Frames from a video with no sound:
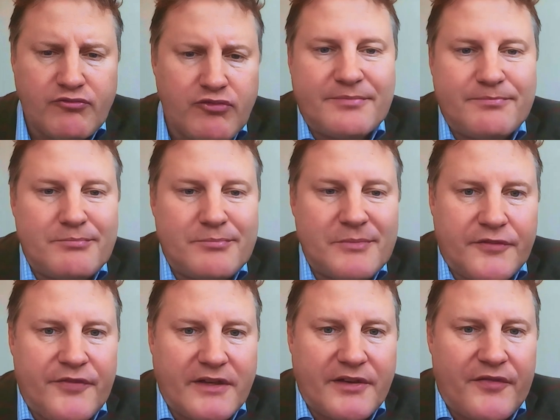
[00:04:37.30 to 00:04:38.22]
It's
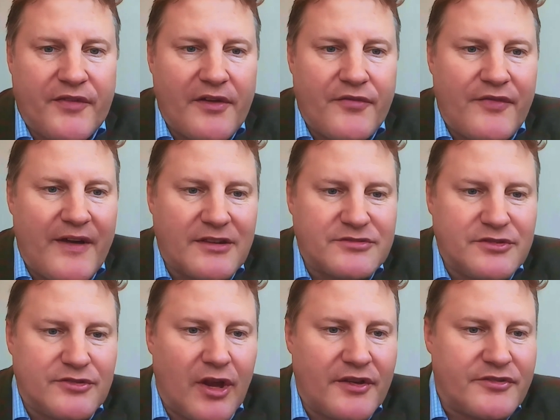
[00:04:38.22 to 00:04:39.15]
close to
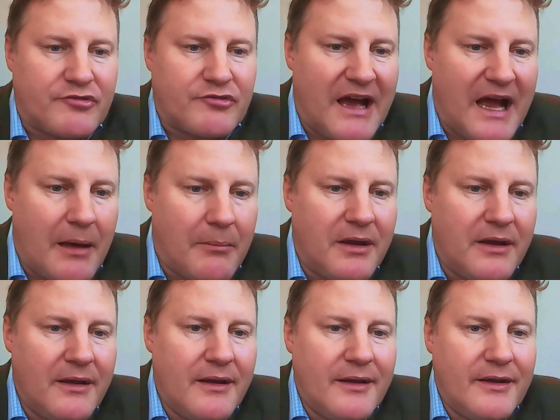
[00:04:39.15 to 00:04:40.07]
$35,000 a
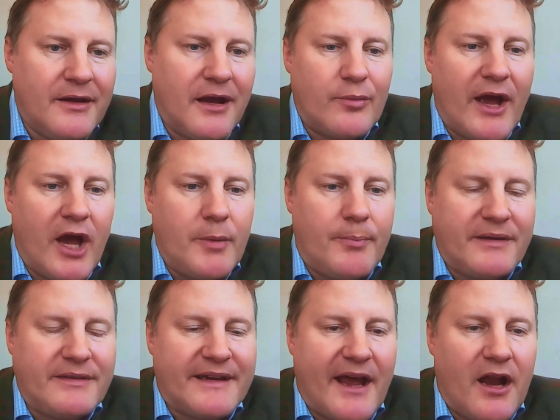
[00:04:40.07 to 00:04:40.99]
gram, so we're
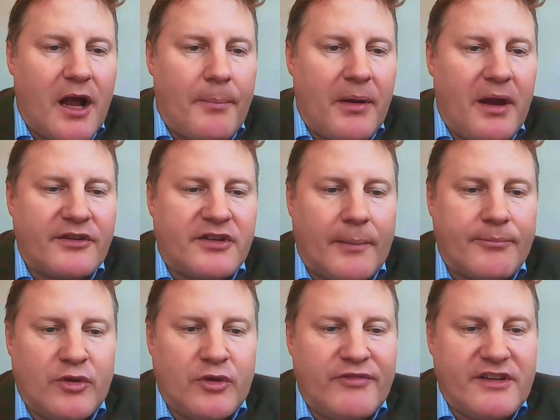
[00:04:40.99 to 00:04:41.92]
hoping to get our
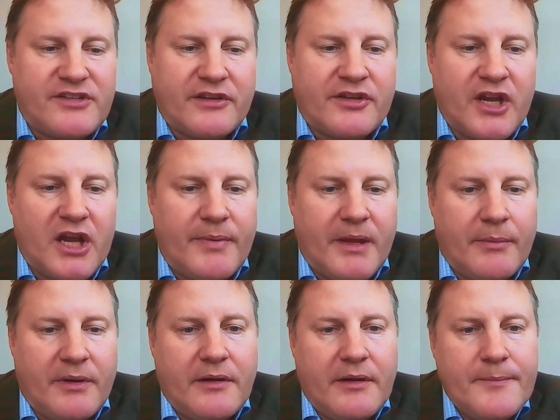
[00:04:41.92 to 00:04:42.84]
plant up to enrich
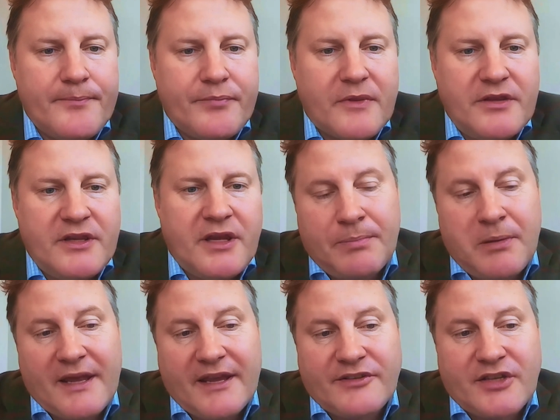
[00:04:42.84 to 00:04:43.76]
ytterbium and start
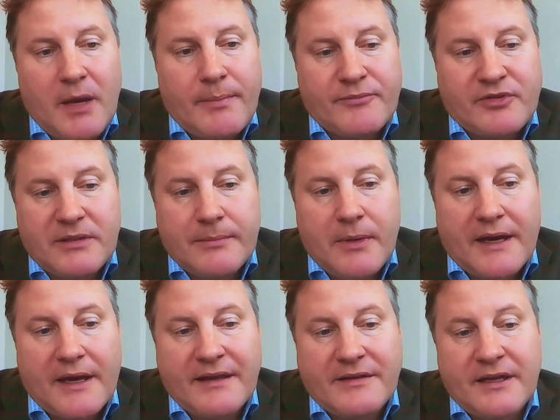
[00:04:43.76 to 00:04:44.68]
supplying ytterbium to the
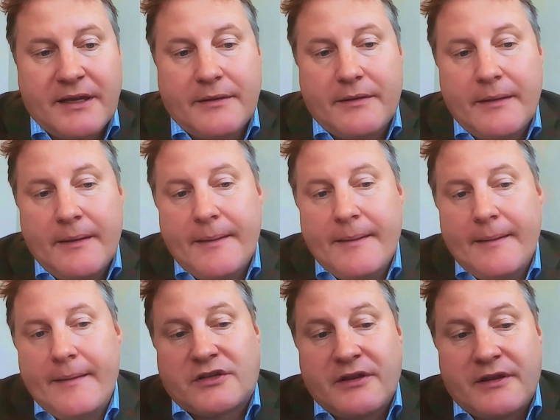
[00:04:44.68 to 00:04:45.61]
market. And
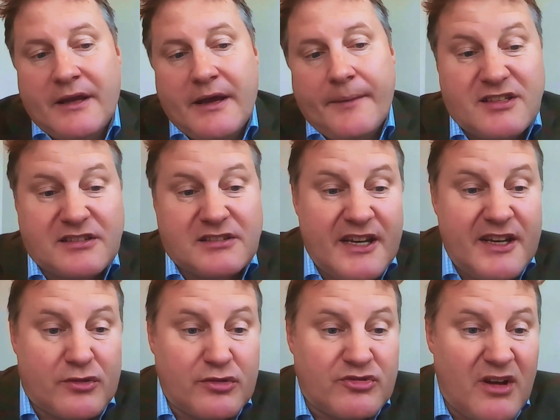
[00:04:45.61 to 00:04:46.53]
if you look at the
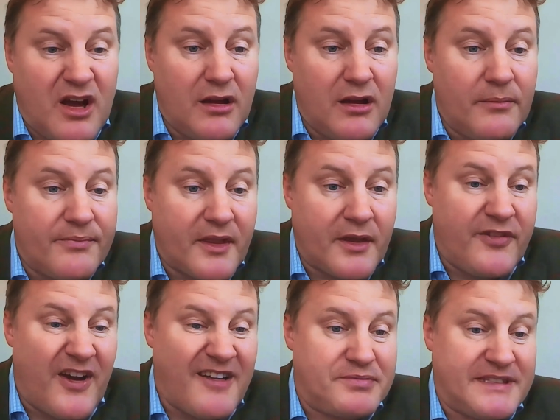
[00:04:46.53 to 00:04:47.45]
Novartis clinical trial,
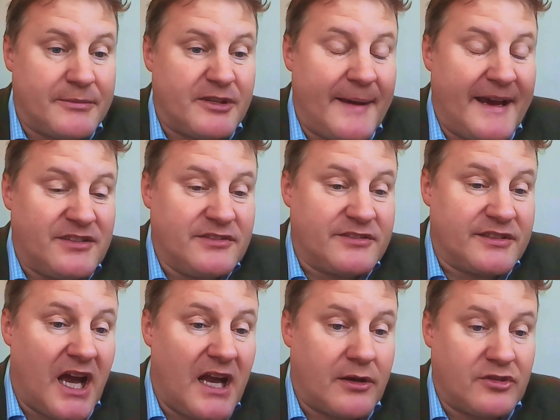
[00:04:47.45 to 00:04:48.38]
5% of
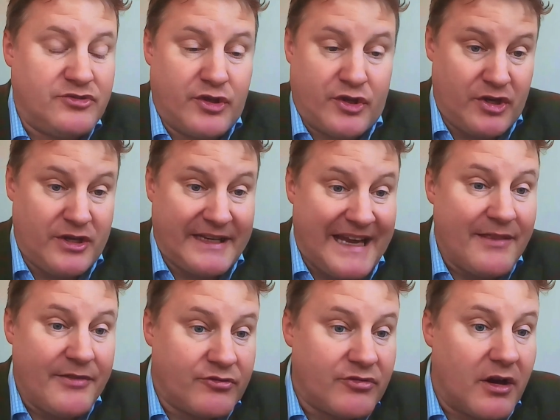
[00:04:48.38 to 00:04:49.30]
patients died you
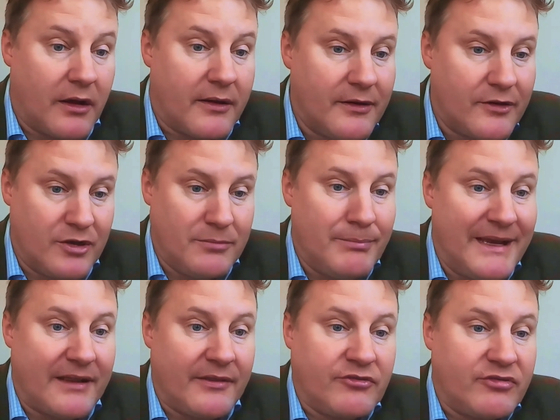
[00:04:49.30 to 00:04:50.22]
couldn't get the drug,
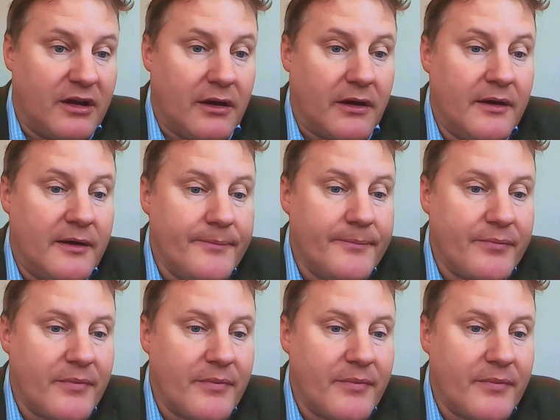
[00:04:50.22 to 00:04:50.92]
couldn't make the drug.